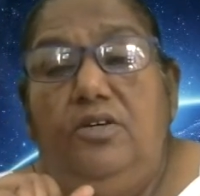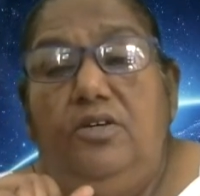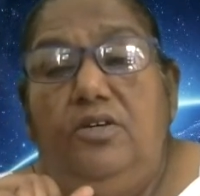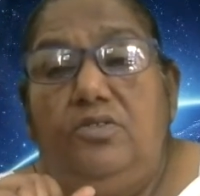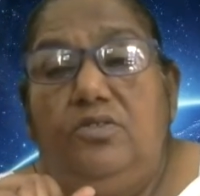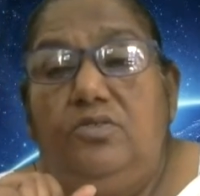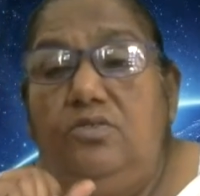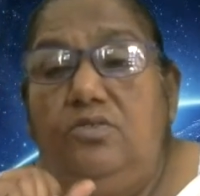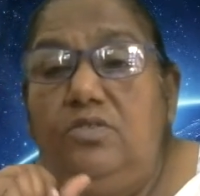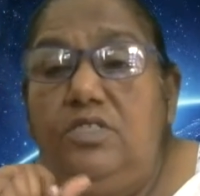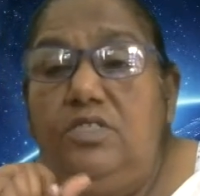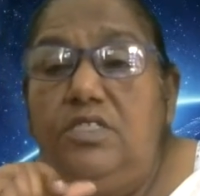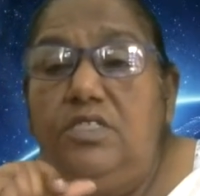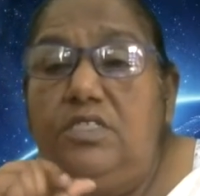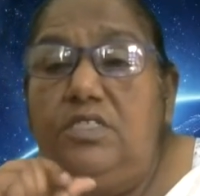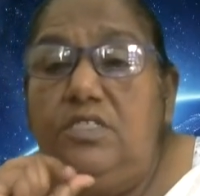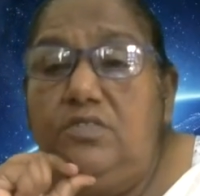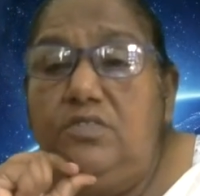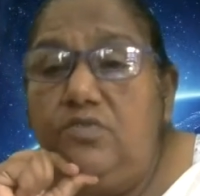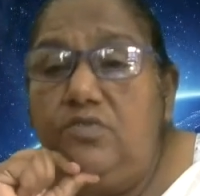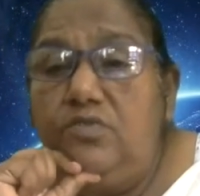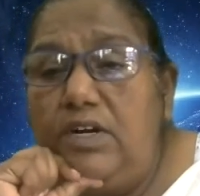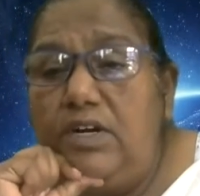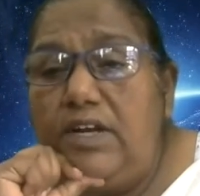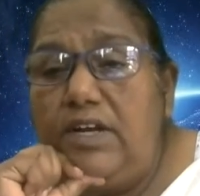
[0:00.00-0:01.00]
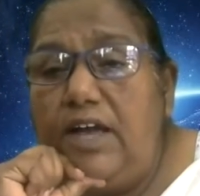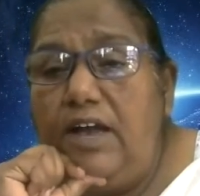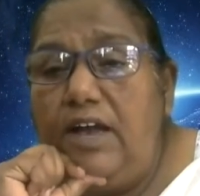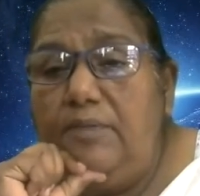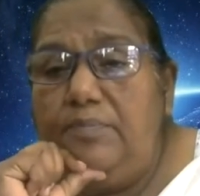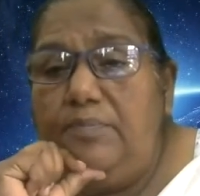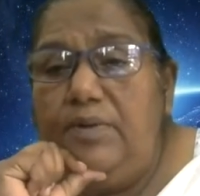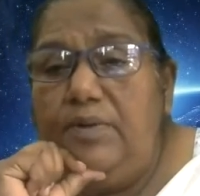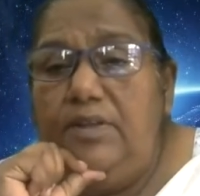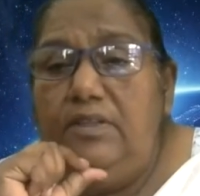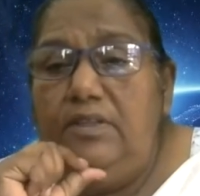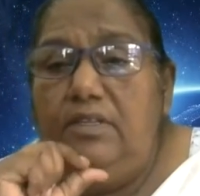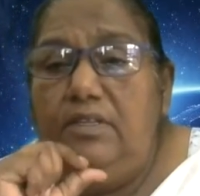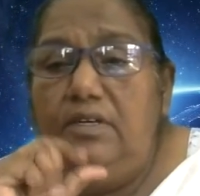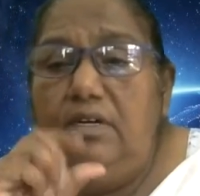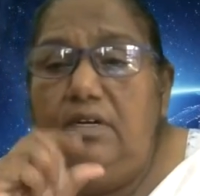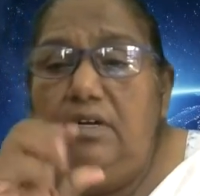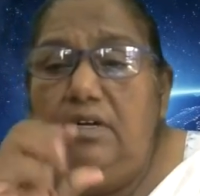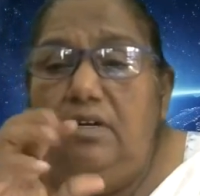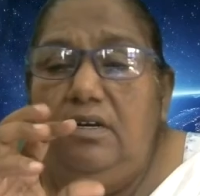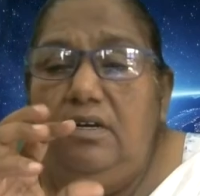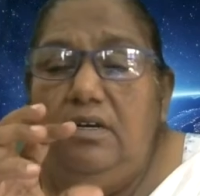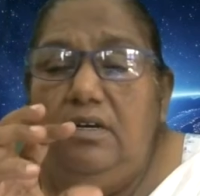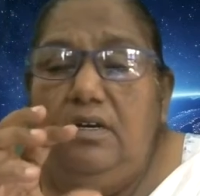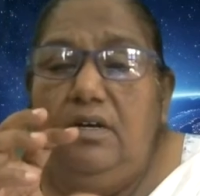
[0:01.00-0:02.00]
So this is what happened.
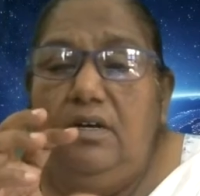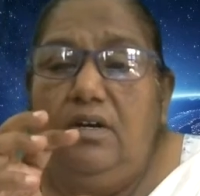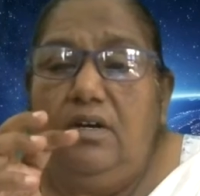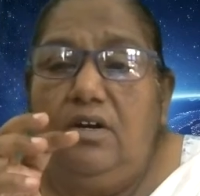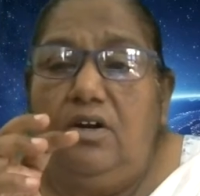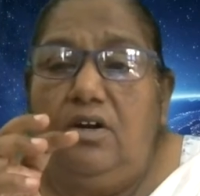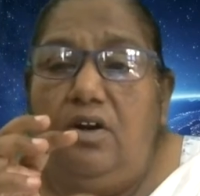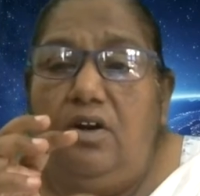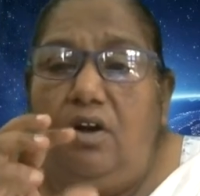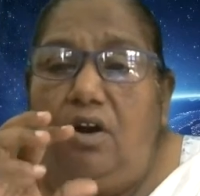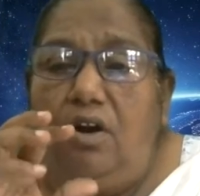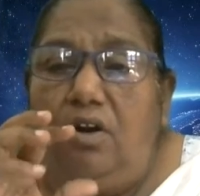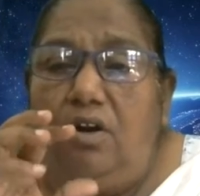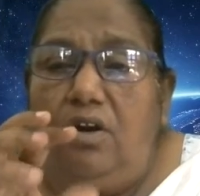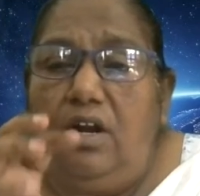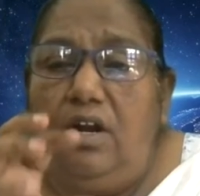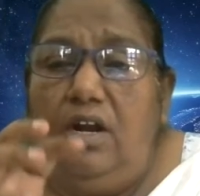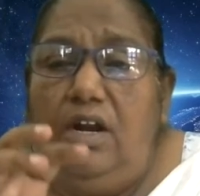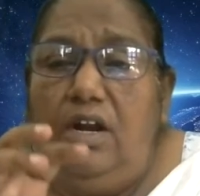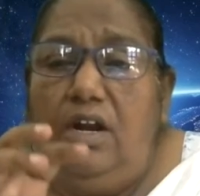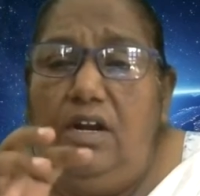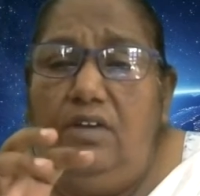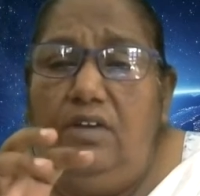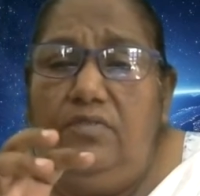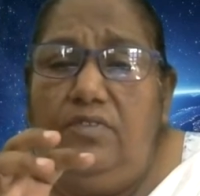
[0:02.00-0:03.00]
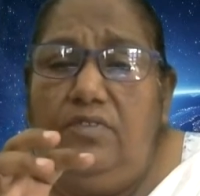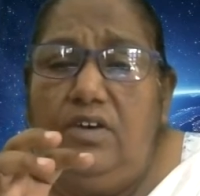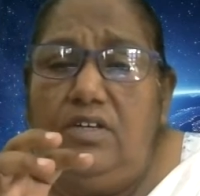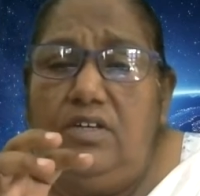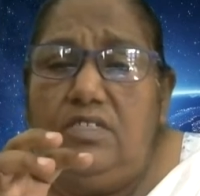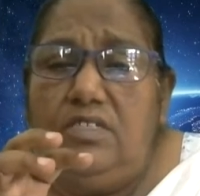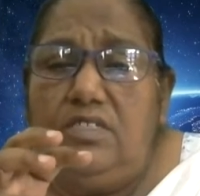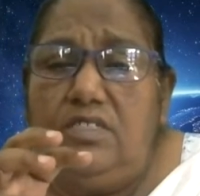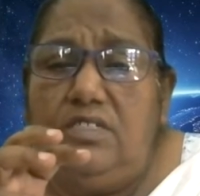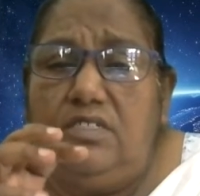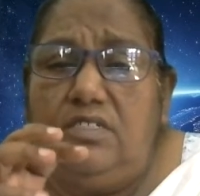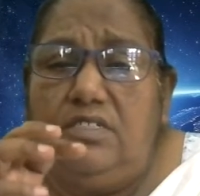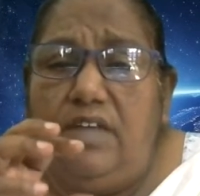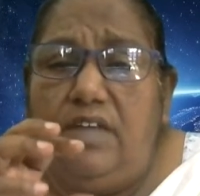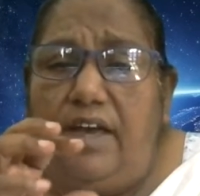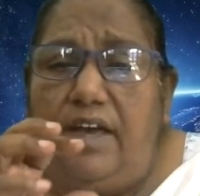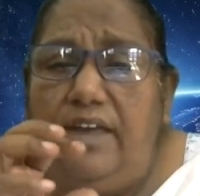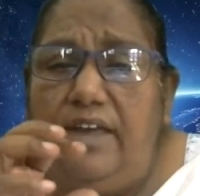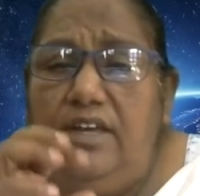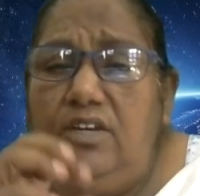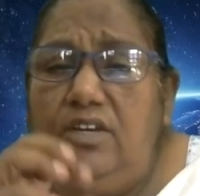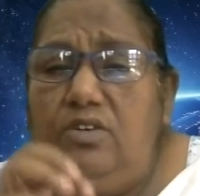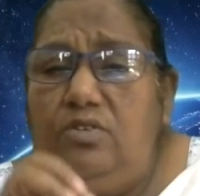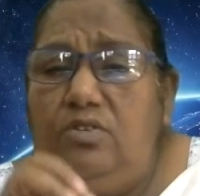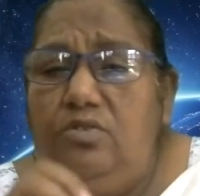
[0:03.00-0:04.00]
The crocodile was
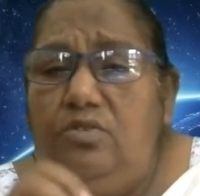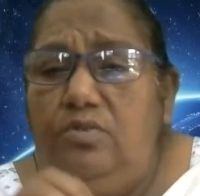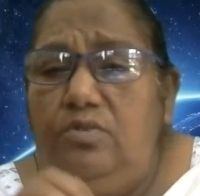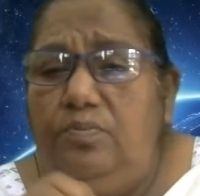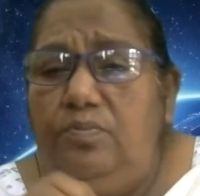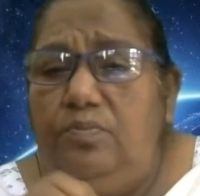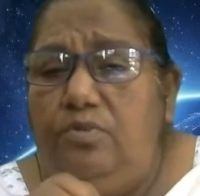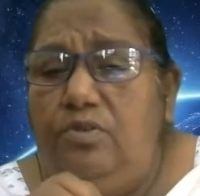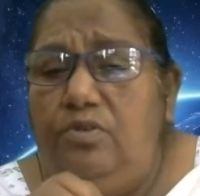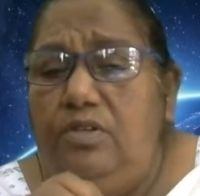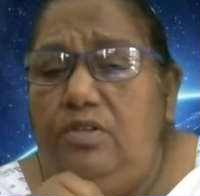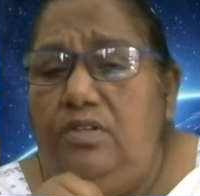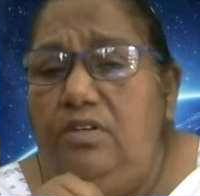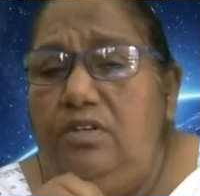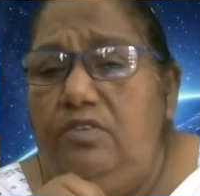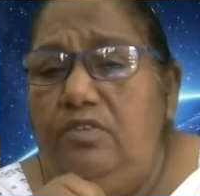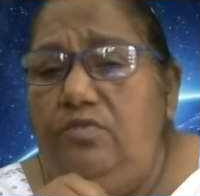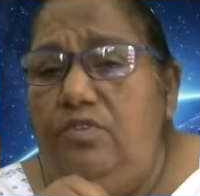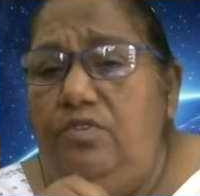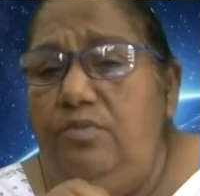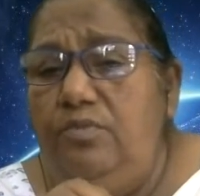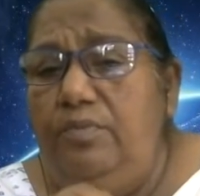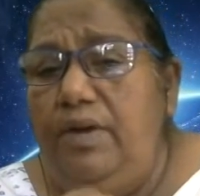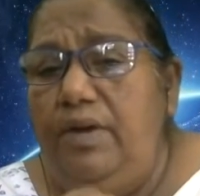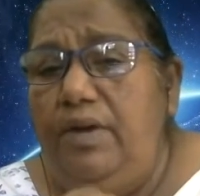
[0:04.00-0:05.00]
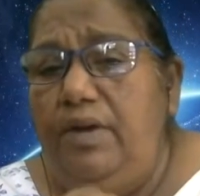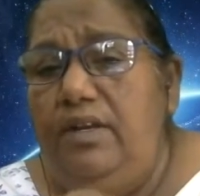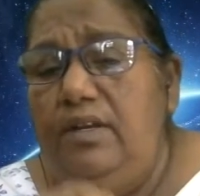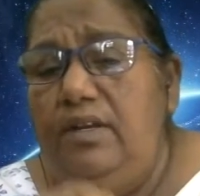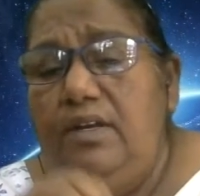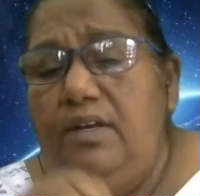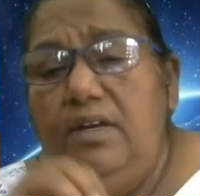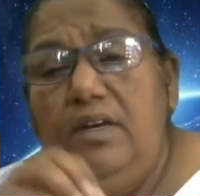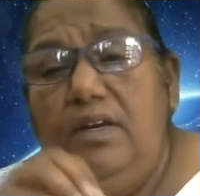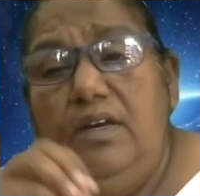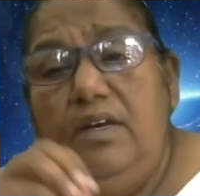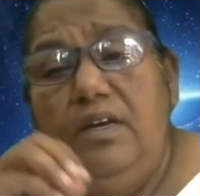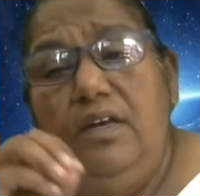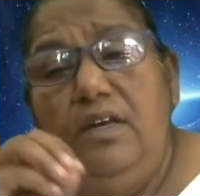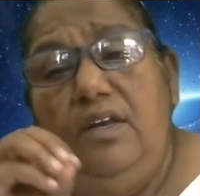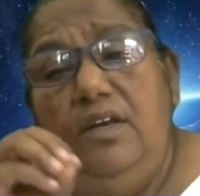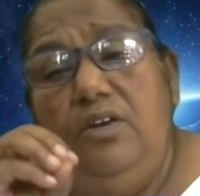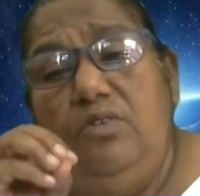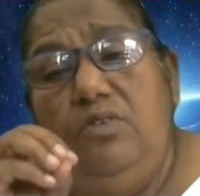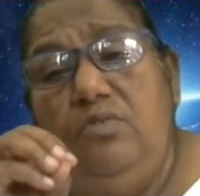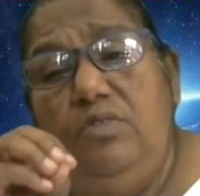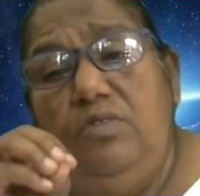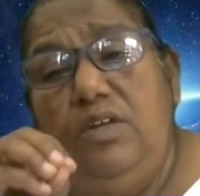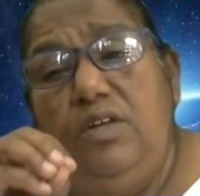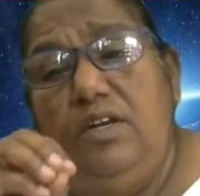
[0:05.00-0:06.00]
trying to pull the woman
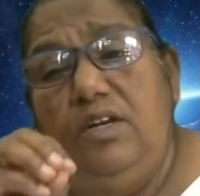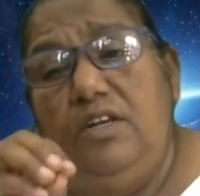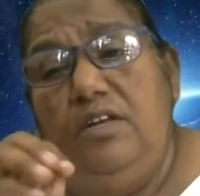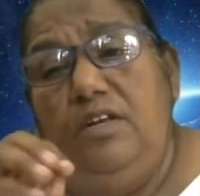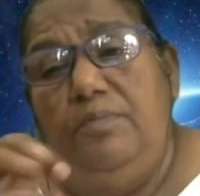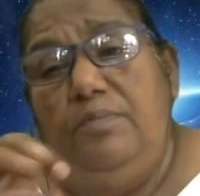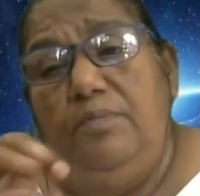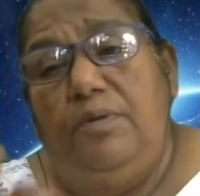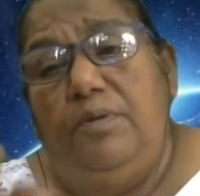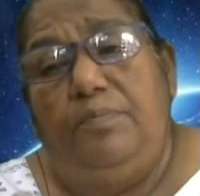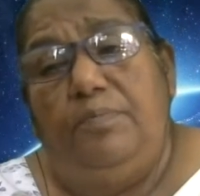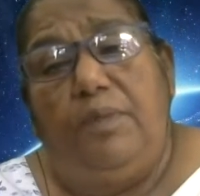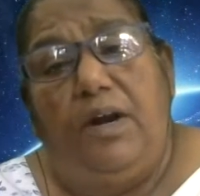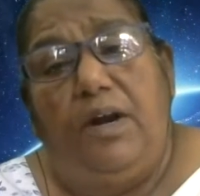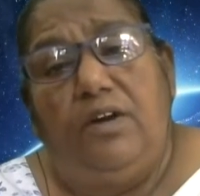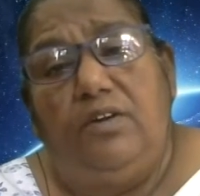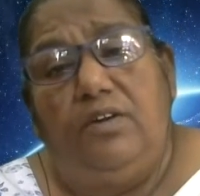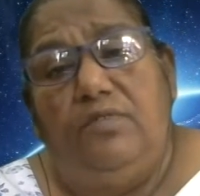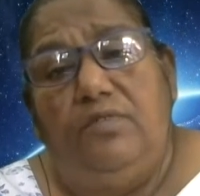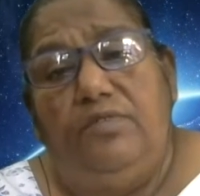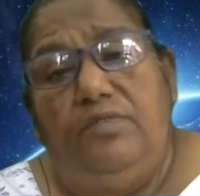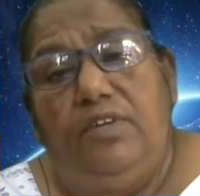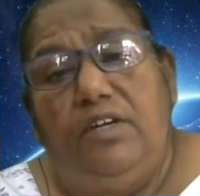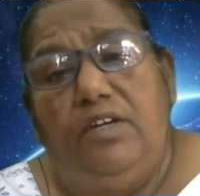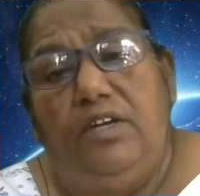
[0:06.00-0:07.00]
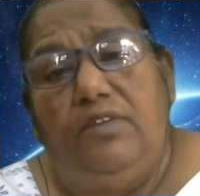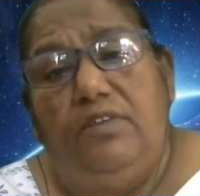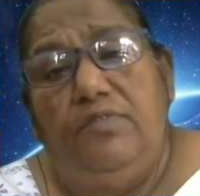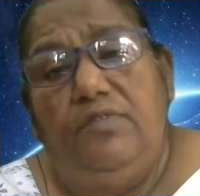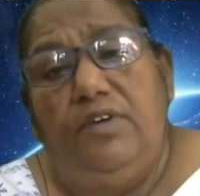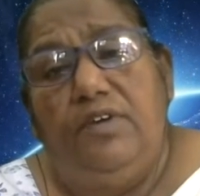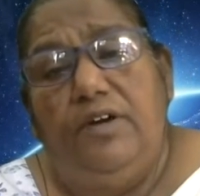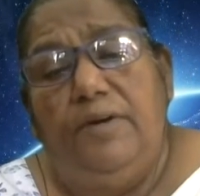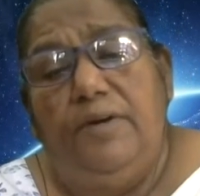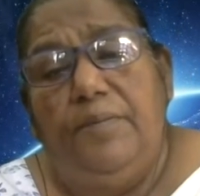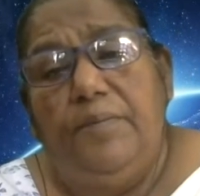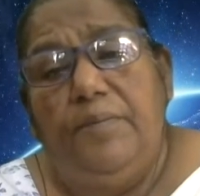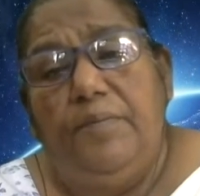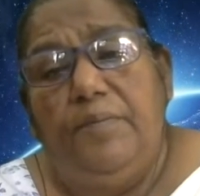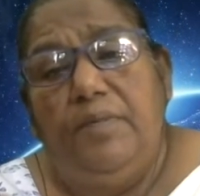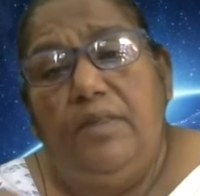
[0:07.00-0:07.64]
into the deeper part of the river.